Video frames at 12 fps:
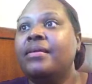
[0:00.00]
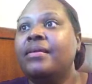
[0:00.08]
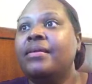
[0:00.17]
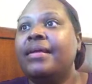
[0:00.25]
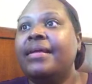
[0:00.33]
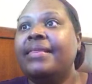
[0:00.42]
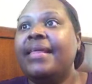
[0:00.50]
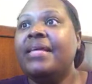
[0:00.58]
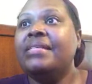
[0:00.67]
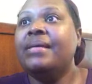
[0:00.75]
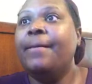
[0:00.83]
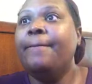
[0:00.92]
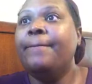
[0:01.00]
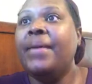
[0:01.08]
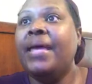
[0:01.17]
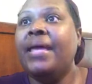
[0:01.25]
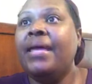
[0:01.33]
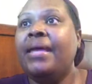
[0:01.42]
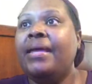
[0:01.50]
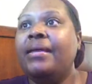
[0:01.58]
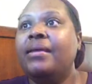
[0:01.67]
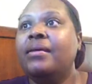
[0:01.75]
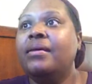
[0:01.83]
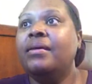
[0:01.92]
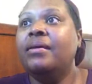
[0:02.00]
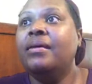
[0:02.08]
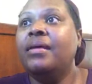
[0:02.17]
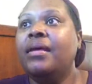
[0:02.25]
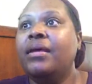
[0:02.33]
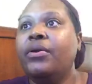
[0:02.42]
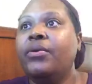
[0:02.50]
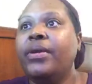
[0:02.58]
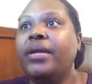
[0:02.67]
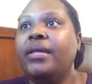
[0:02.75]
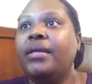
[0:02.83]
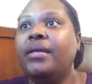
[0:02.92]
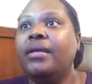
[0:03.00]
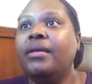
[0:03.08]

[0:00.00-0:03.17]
Like, that's a main ingredient.